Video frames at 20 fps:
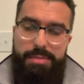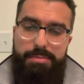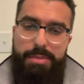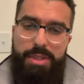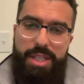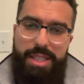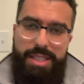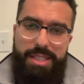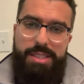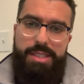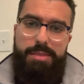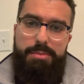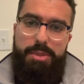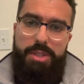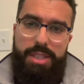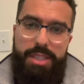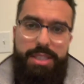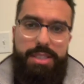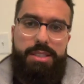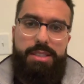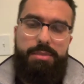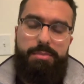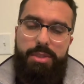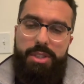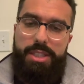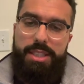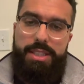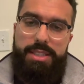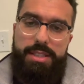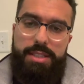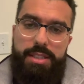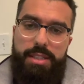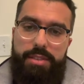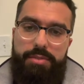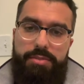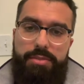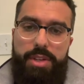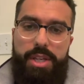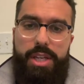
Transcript: Malignancy, malignancy, malignancy.